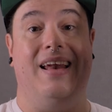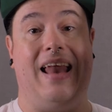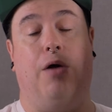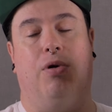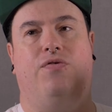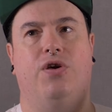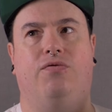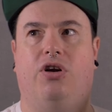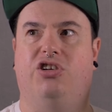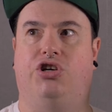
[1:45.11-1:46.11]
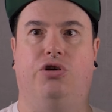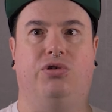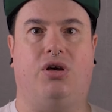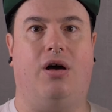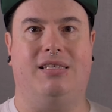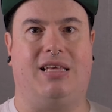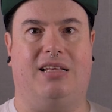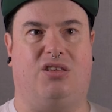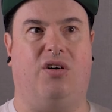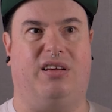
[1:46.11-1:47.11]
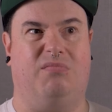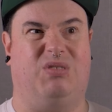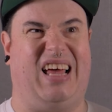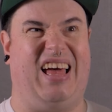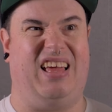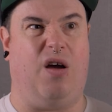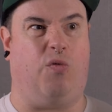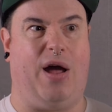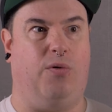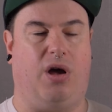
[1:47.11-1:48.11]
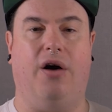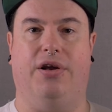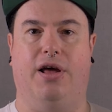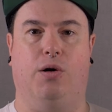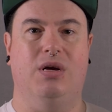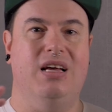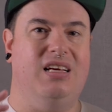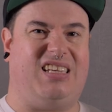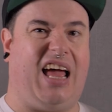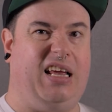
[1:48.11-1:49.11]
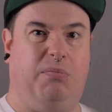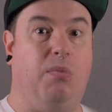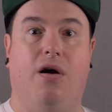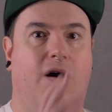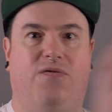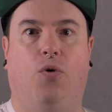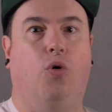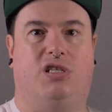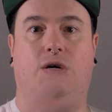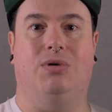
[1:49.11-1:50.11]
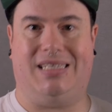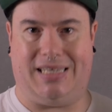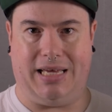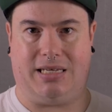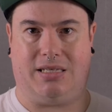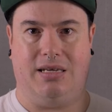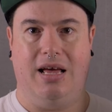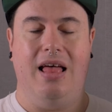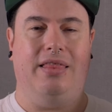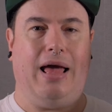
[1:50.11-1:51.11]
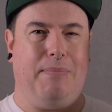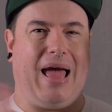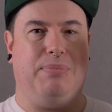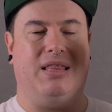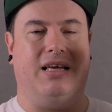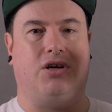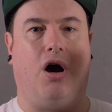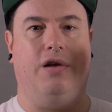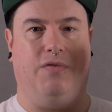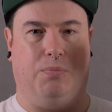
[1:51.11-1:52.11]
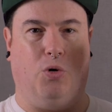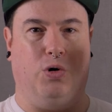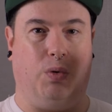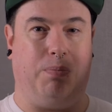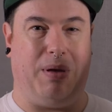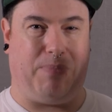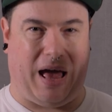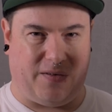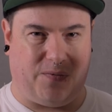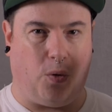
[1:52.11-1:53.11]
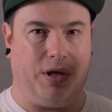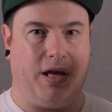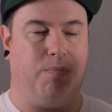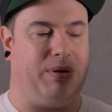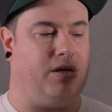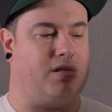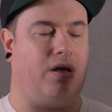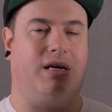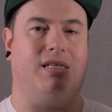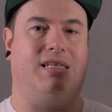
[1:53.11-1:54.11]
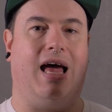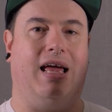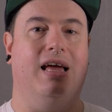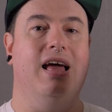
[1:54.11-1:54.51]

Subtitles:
Now, if you've got a shoe size that's like, say, around, I don't know, say a 4 to a 6, then maybe this kind of a board would be better for you because, like I say,